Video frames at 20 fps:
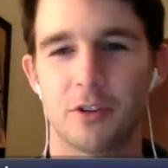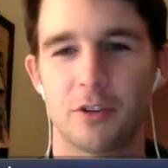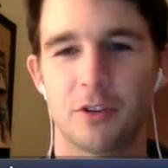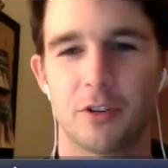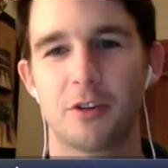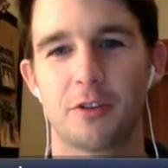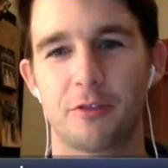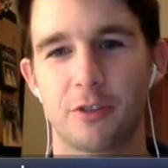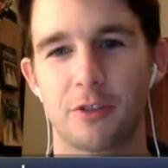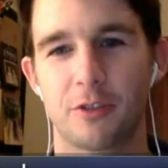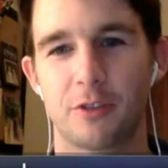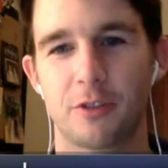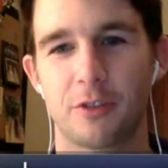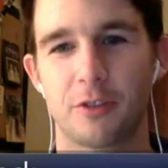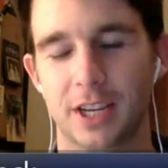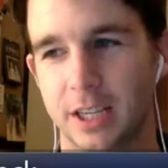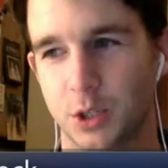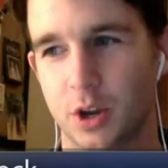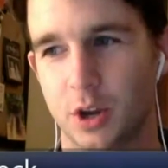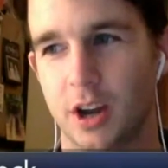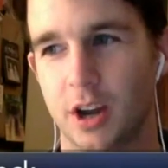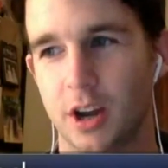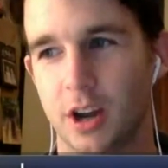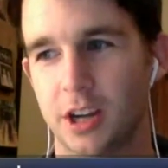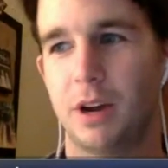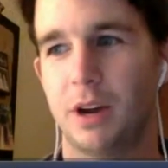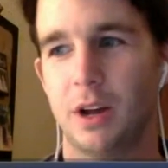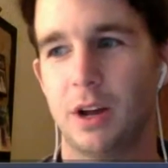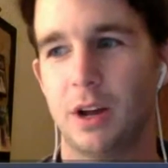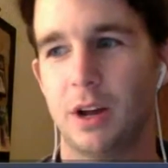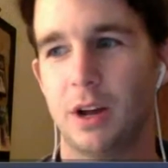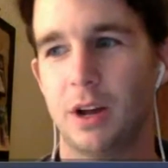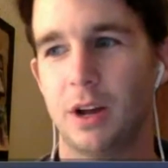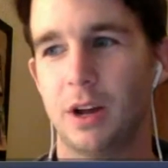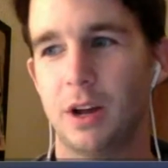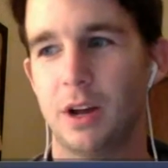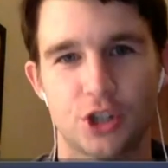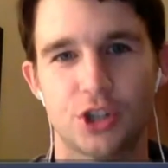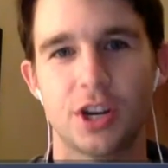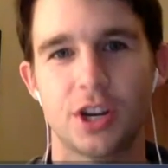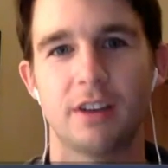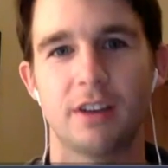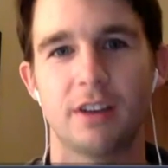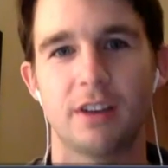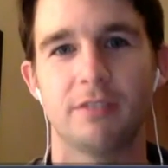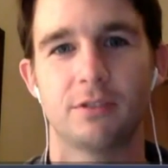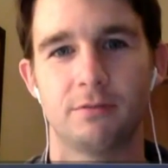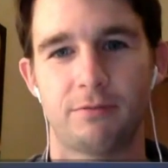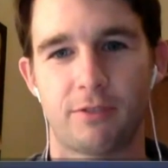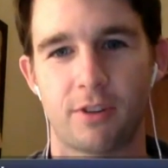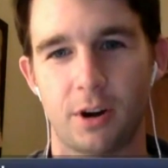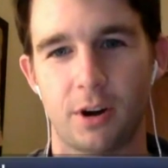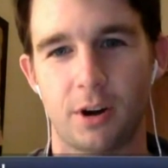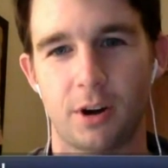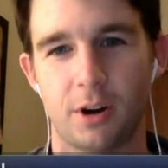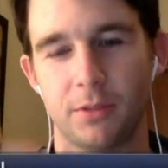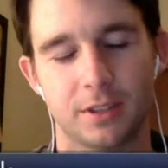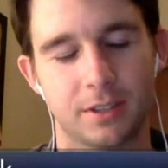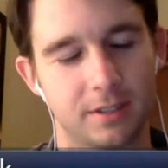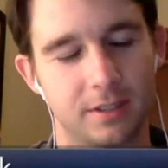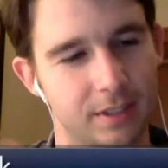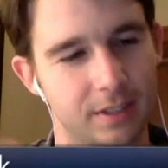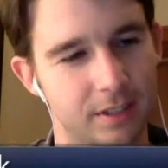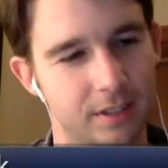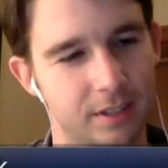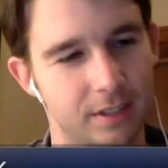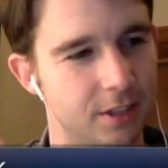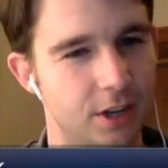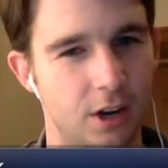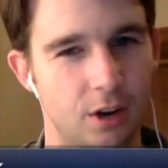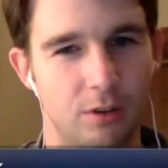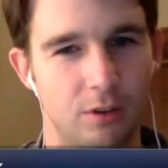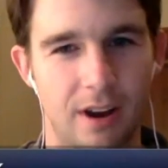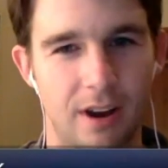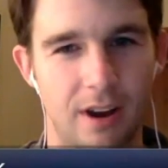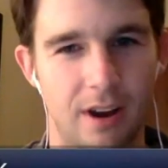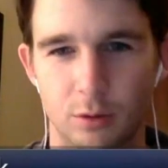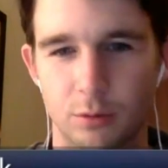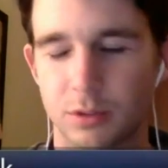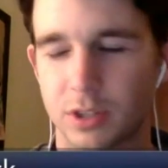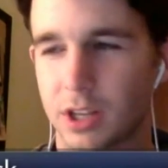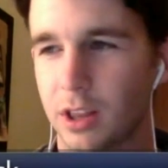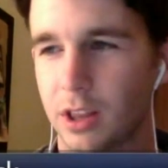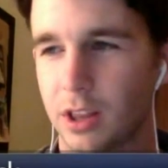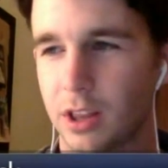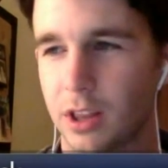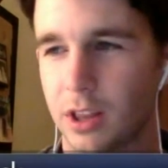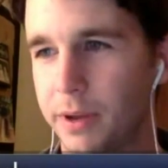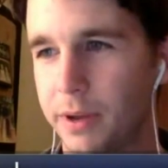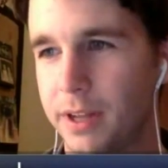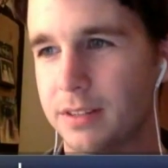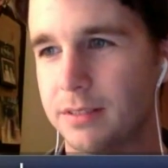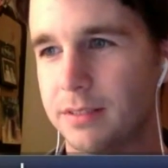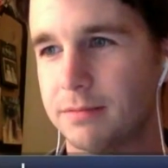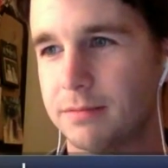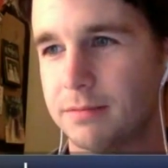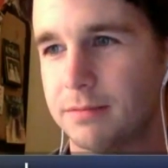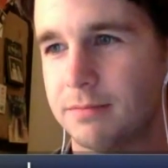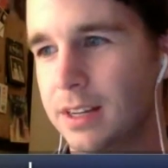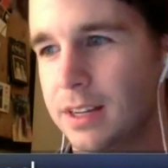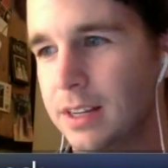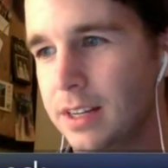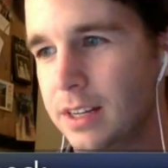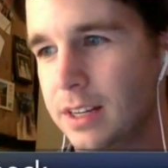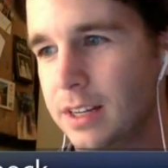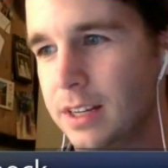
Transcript: I'll never forget this, talking about the shift from the everyone was a little bit